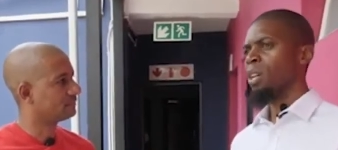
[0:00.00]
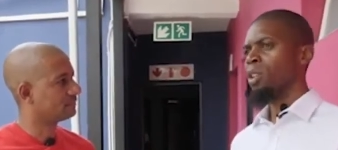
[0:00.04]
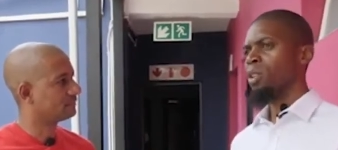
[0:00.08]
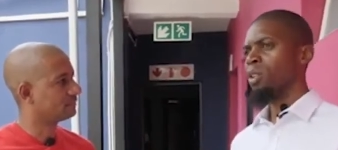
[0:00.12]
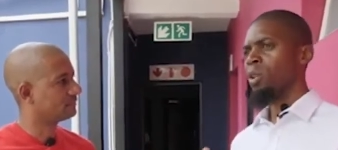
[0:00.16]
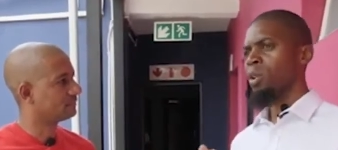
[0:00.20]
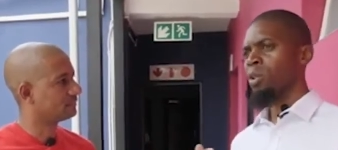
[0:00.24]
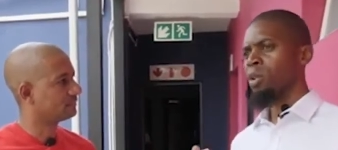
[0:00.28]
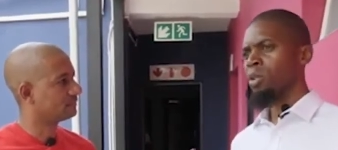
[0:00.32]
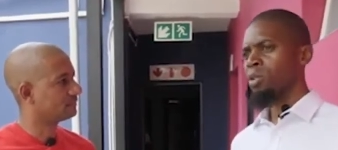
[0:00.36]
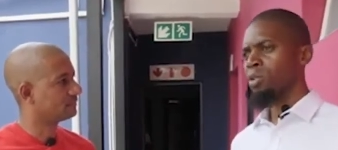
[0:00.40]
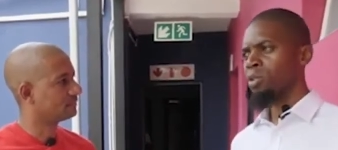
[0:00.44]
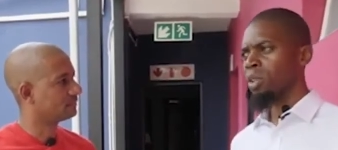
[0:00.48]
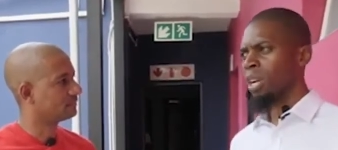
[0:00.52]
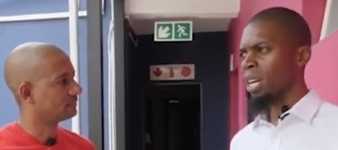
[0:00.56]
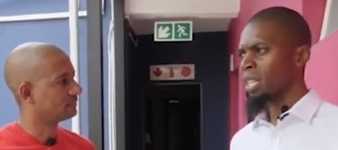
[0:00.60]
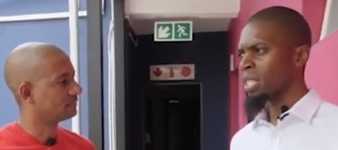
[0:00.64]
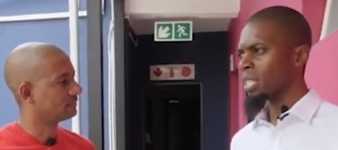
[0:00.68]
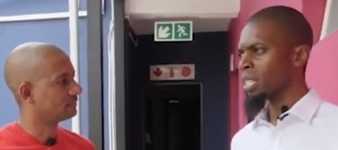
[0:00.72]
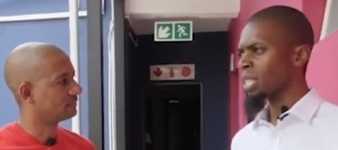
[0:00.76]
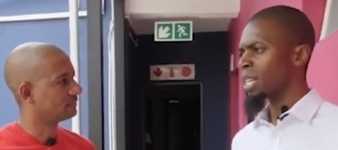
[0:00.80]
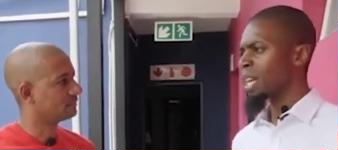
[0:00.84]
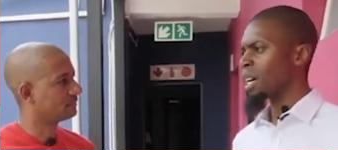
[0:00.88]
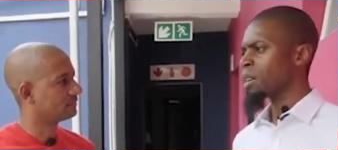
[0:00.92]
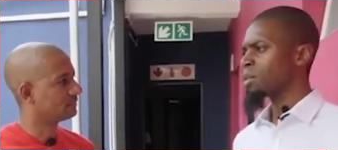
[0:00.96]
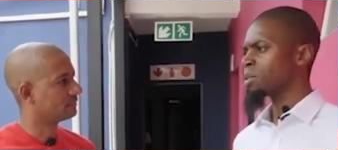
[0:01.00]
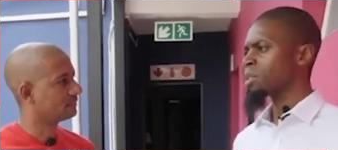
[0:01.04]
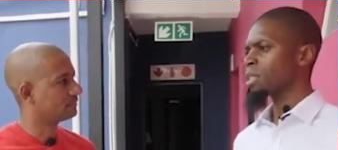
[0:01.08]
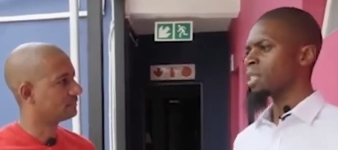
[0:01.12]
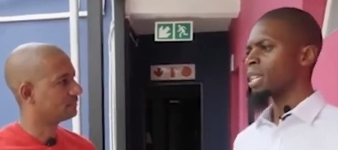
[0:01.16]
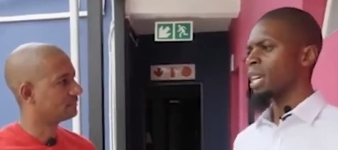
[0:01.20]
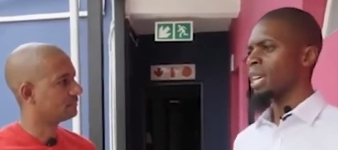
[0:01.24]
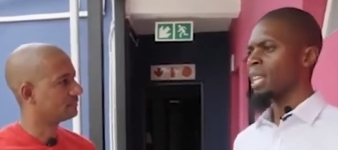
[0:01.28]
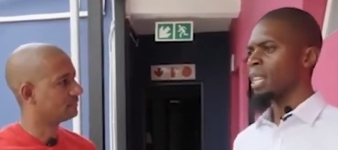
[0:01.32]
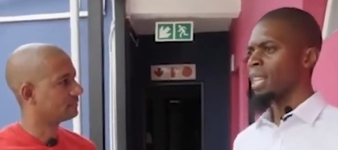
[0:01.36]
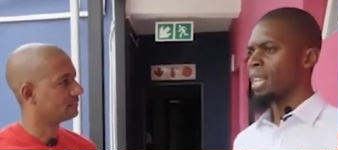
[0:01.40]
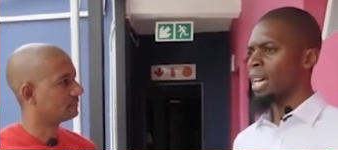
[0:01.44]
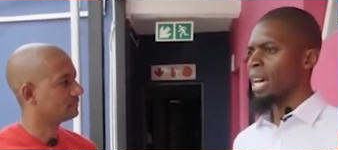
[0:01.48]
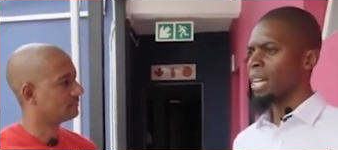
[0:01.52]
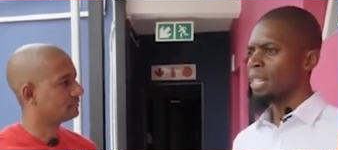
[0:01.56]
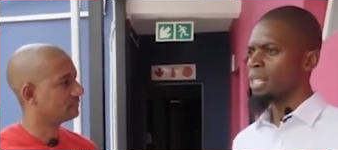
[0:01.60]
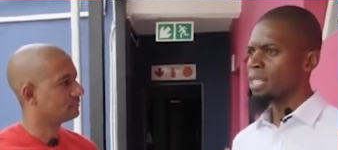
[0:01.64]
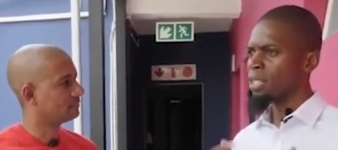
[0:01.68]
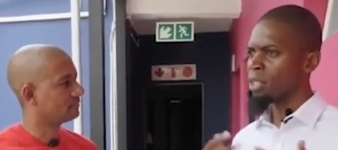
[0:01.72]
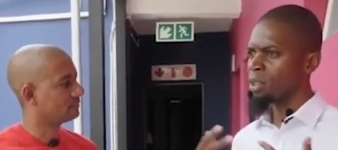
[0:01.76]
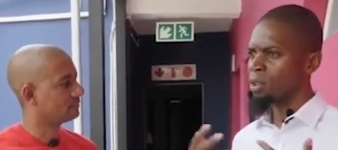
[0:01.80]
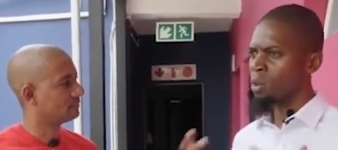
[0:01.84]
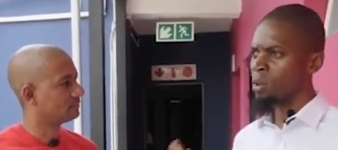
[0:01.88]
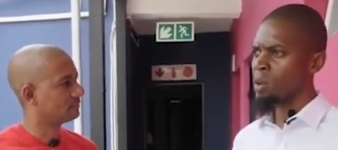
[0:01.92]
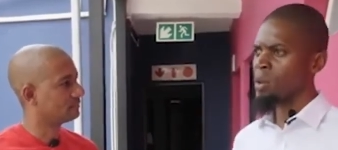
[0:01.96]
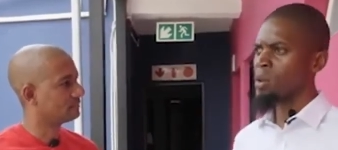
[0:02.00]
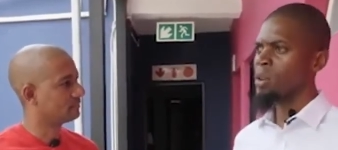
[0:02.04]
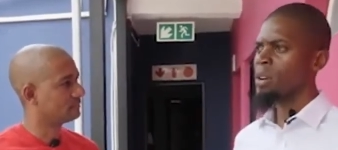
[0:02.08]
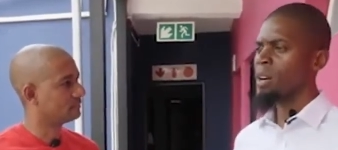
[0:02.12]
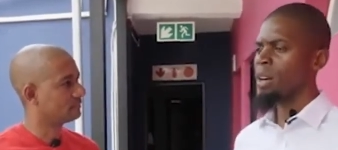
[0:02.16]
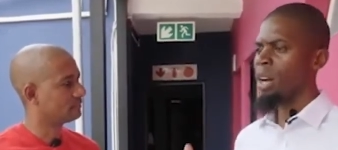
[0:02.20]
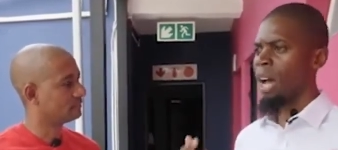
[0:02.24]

Speaker 1: Your contractor now is saying that, look,